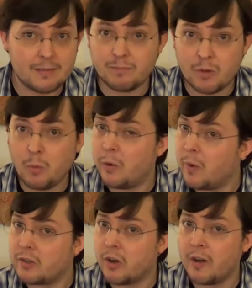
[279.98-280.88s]
Don't want to
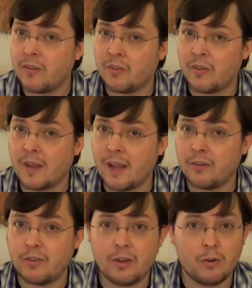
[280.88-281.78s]
watch Guardians of the
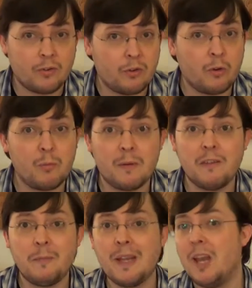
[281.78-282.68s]
Galaxy or still don't
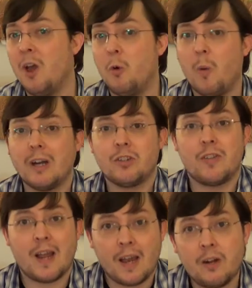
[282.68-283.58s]
believe me? Watch
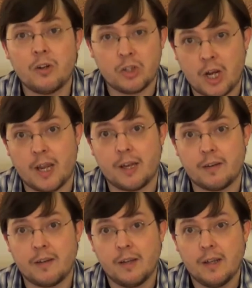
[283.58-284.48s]
The Iron
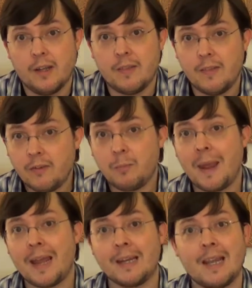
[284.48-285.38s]
Giant. This
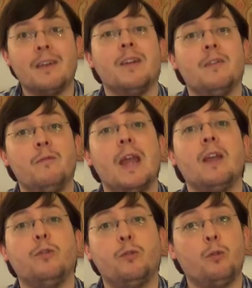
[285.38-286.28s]
man can
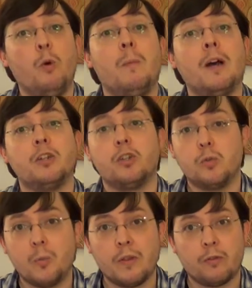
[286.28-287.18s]
convey so
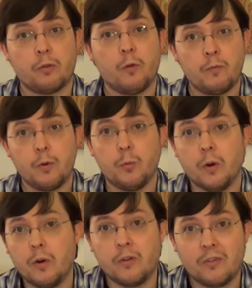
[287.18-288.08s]
much with so few
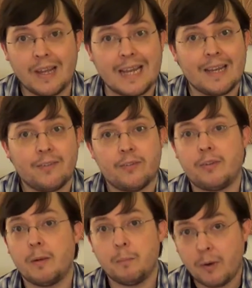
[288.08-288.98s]
words,
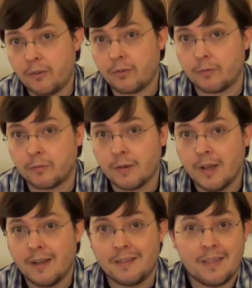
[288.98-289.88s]
it's impressive.
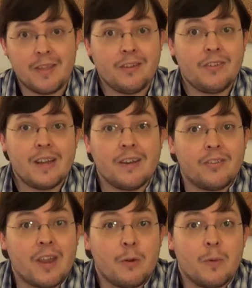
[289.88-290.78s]
The things he can
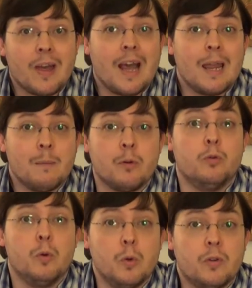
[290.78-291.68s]
say with I am
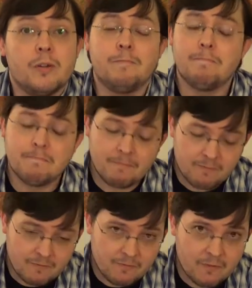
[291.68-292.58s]
Groot,
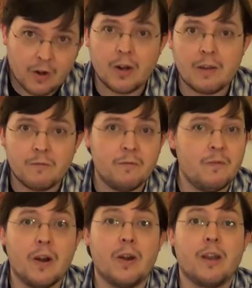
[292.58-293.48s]
very
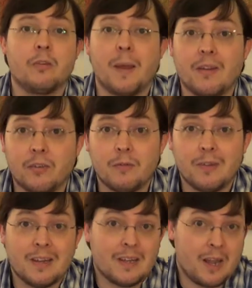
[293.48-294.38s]

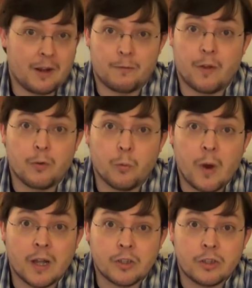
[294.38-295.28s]
expansive, a lot of fun to
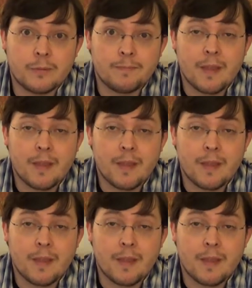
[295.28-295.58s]
watch.